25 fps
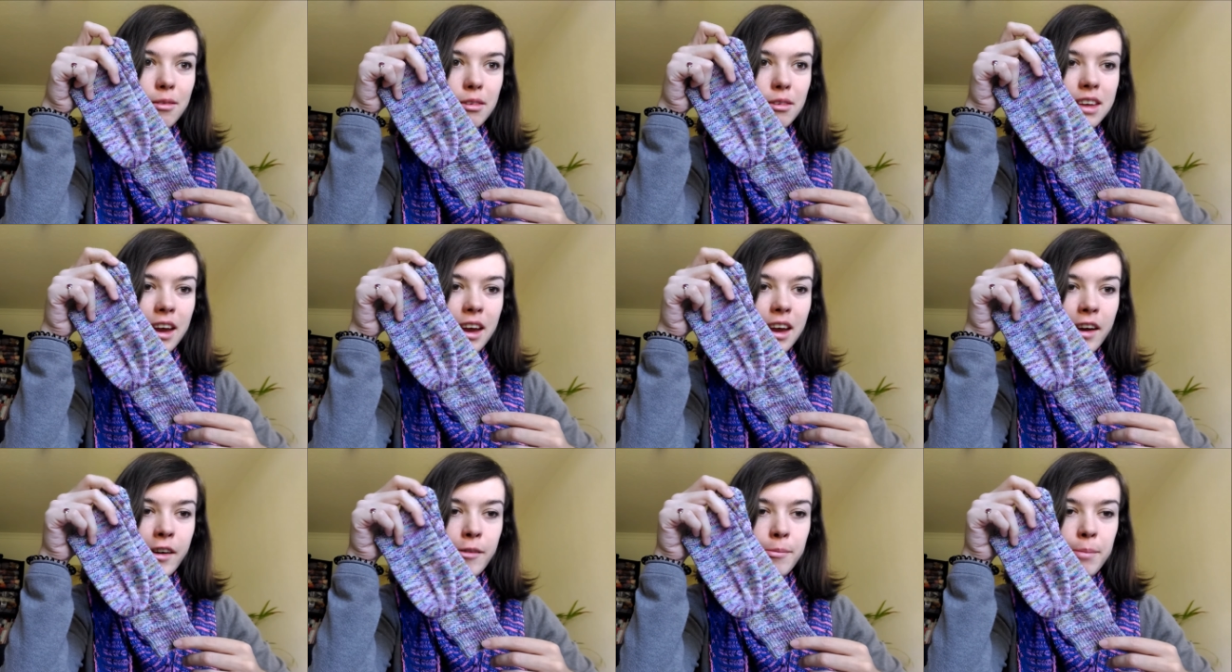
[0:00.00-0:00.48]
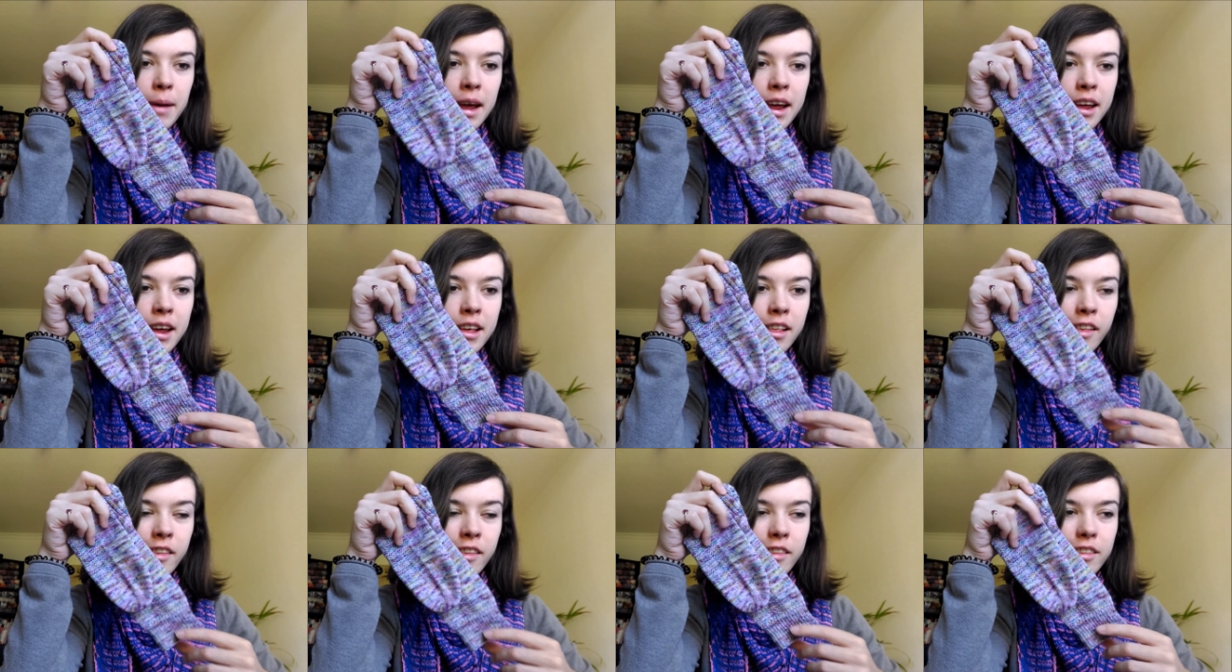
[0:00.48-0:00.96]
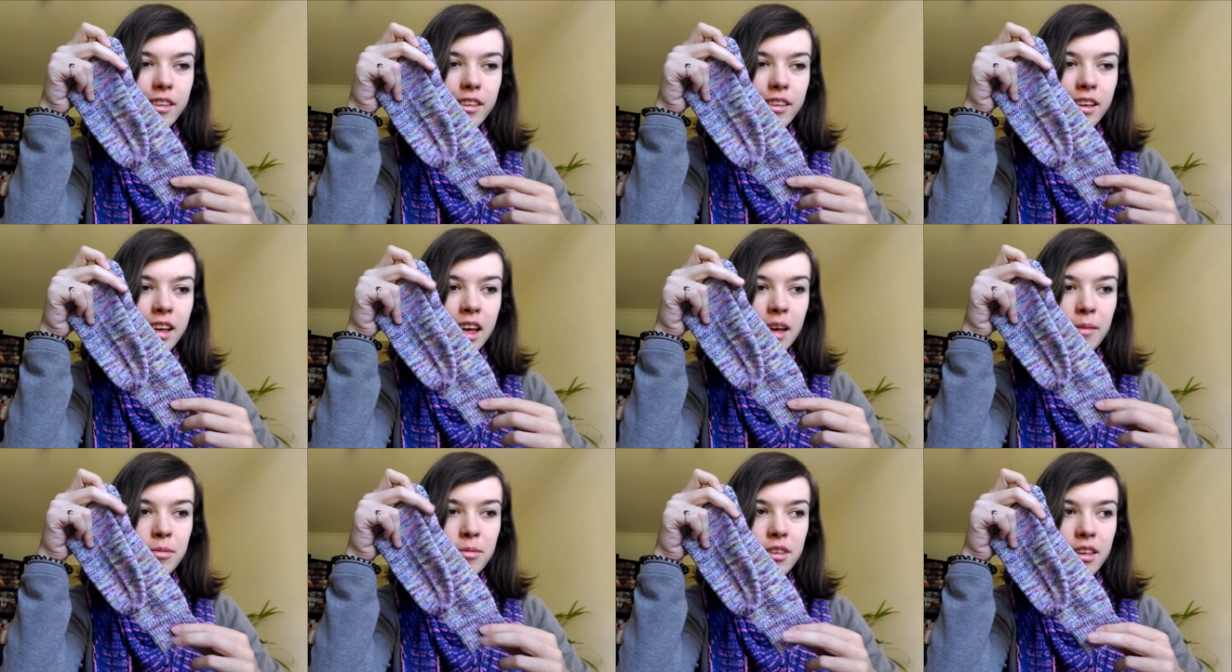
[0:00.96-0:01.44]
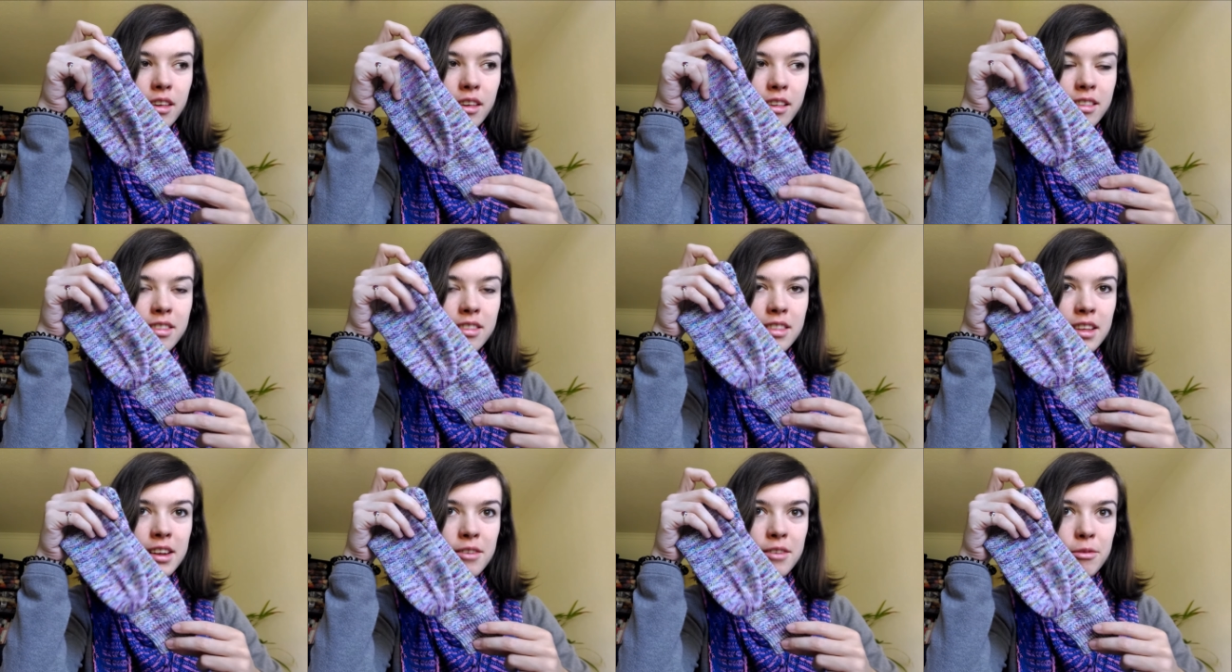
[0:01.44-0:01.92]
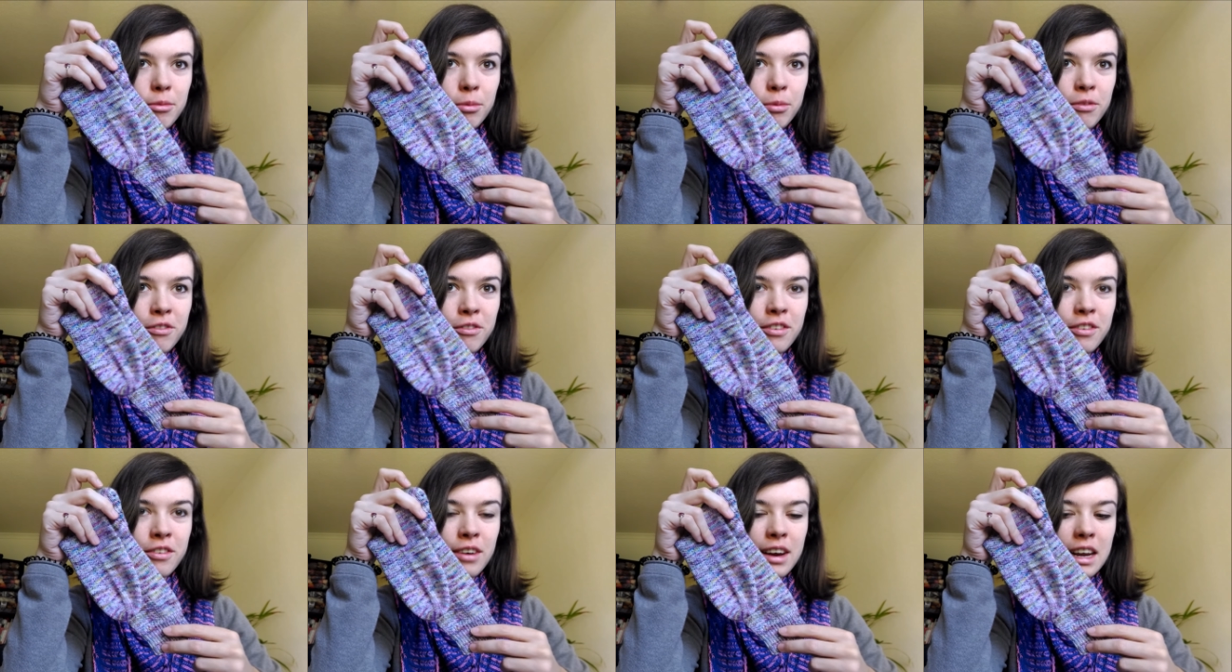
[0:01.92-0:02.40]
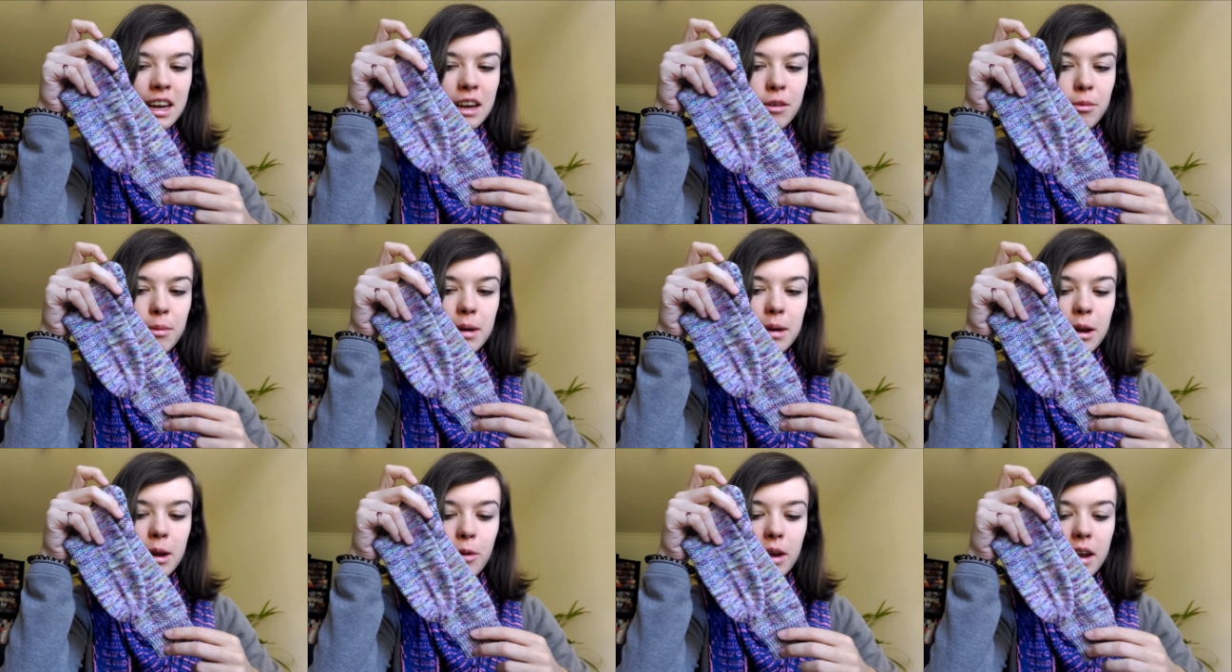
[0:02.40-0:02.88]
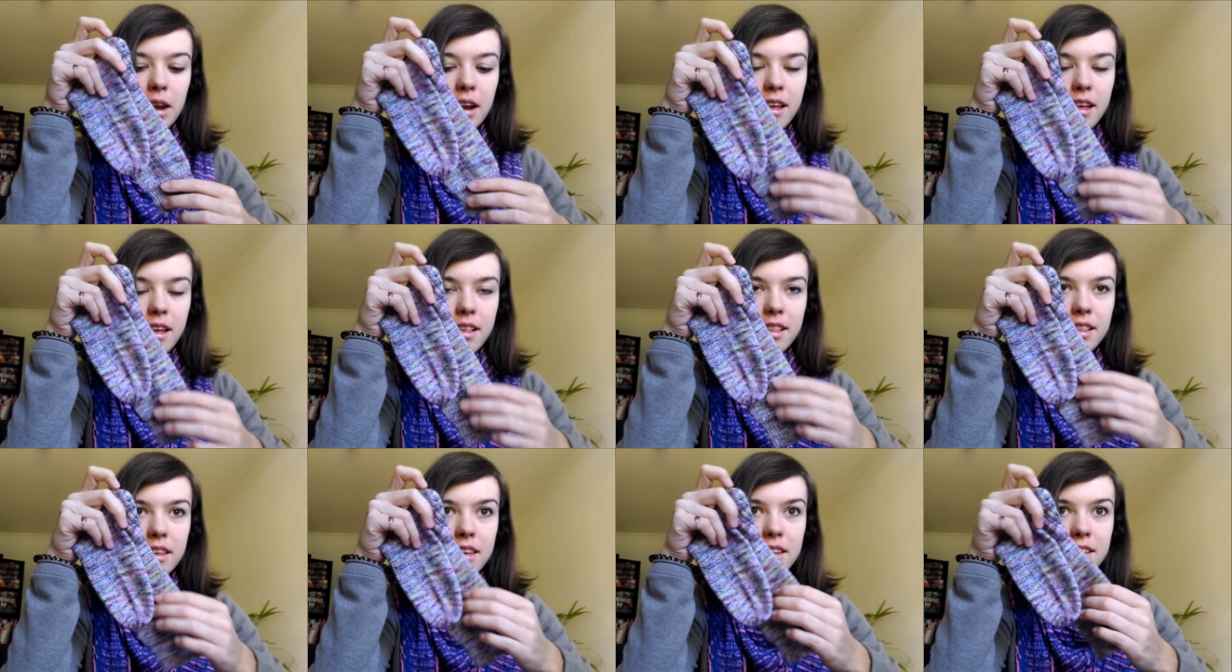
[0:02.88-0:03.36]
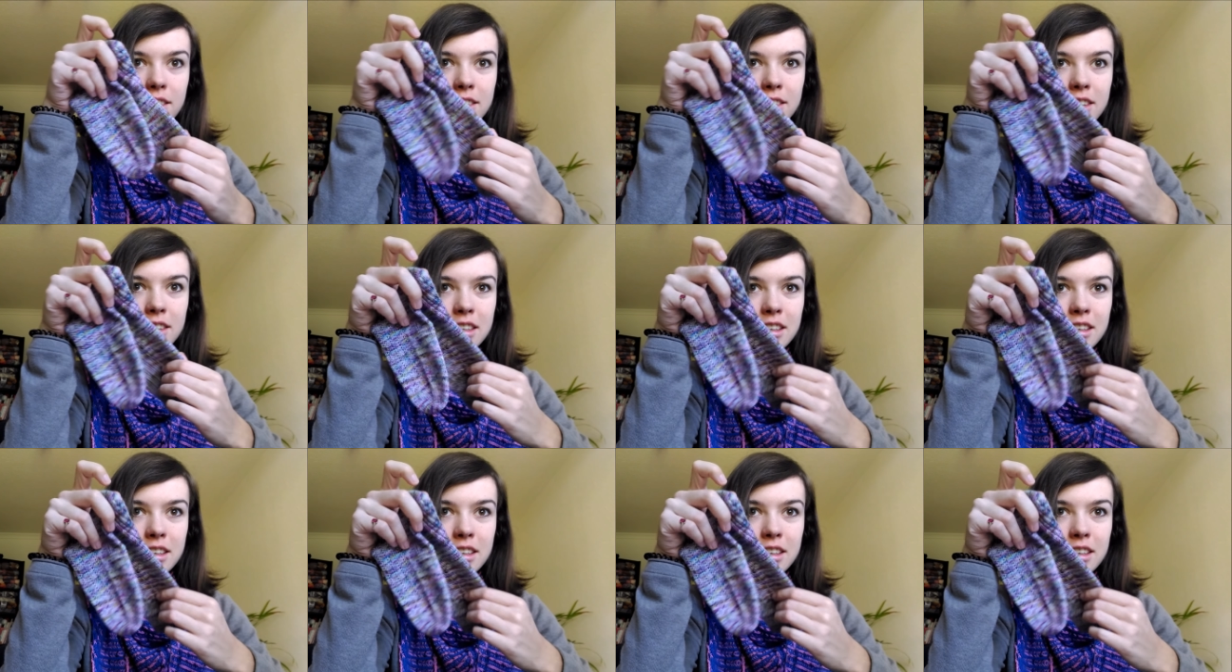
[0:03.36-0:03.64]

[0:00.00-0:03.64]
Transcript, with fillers: yarn base um, just knit really, really, really nicely.